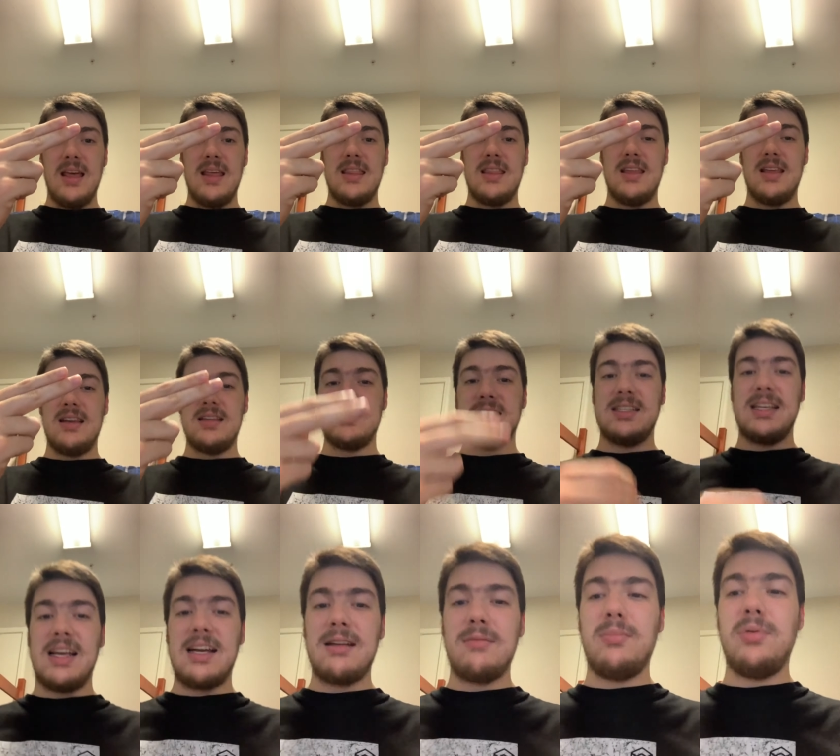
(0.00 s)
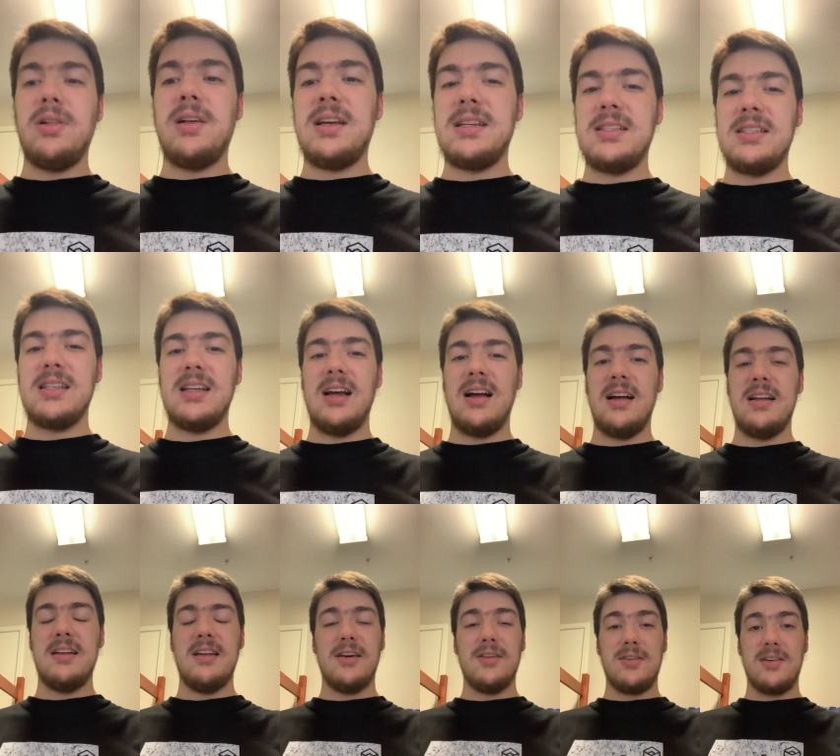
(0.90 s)
Then in second place,
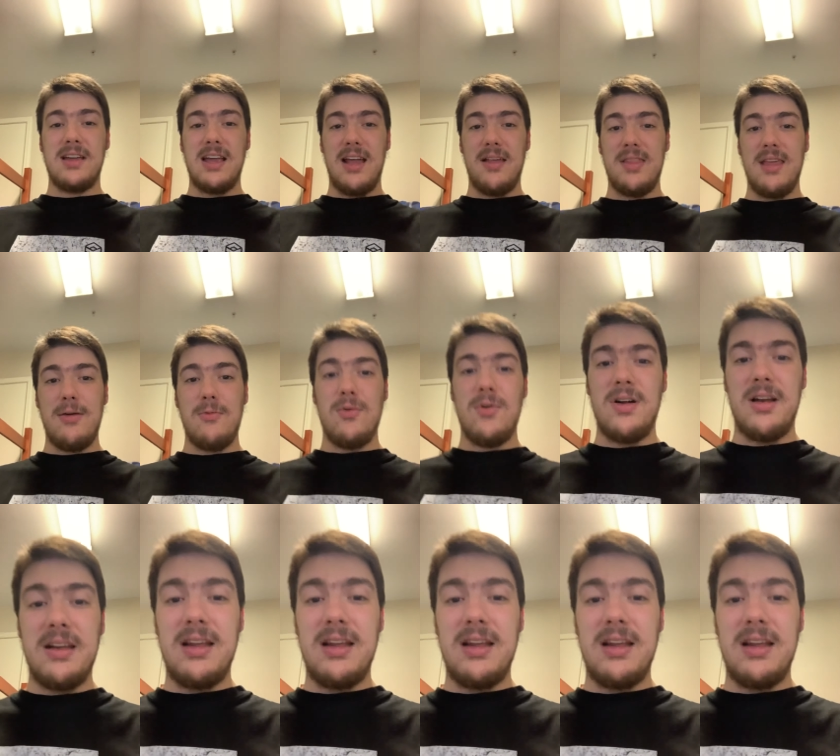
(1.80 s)
another game they won.